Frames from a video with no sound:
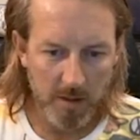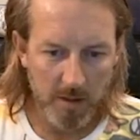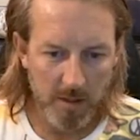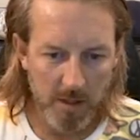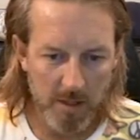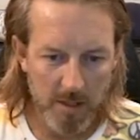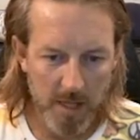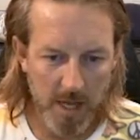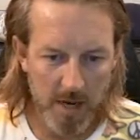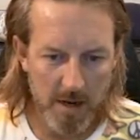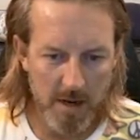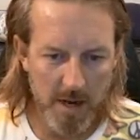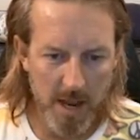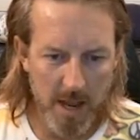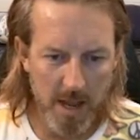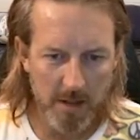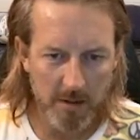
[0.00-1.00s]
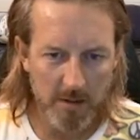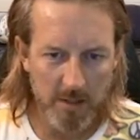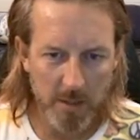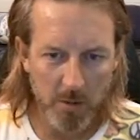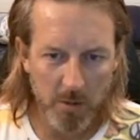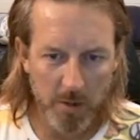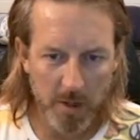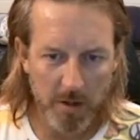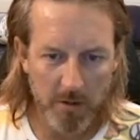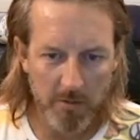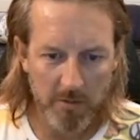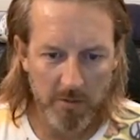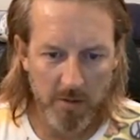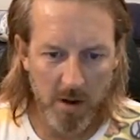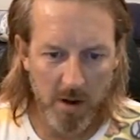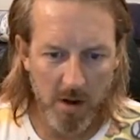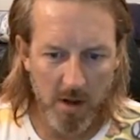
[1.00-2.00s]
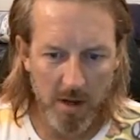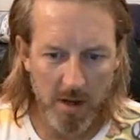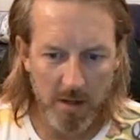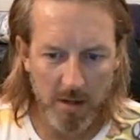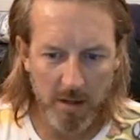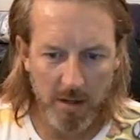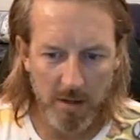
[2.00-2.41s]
Let's head down, see what we can find.